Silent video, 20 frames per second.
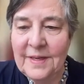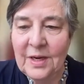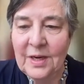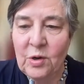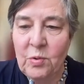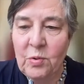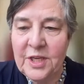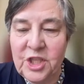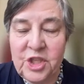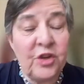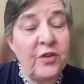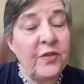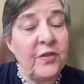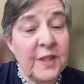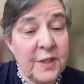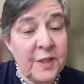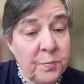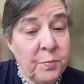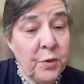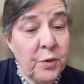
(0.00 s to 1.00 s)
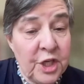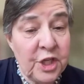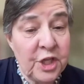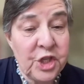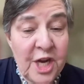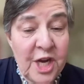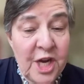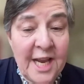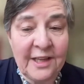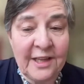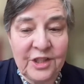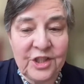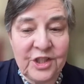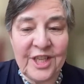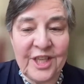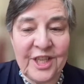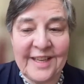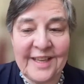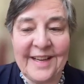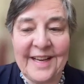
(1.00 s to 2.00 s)
a question that's pretty
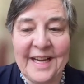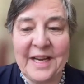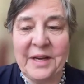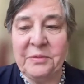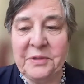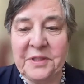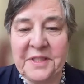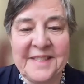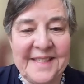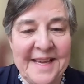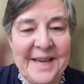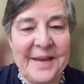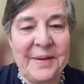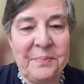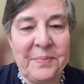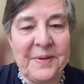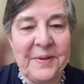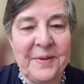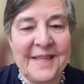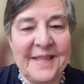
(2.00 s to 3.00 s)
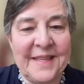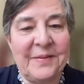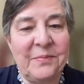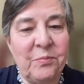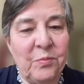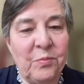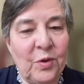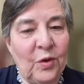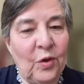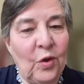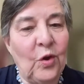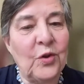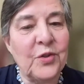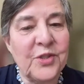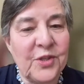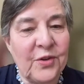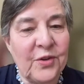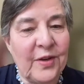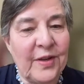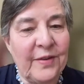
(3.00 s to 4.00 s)
challenging, I would say, but that will
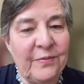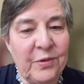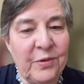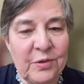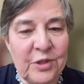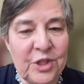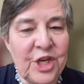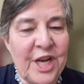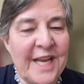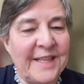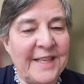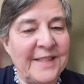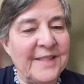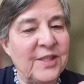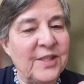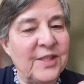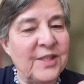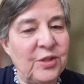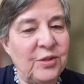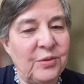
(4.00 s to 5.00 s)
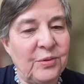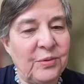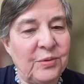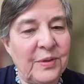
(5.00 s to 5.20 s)
also give you a chance to-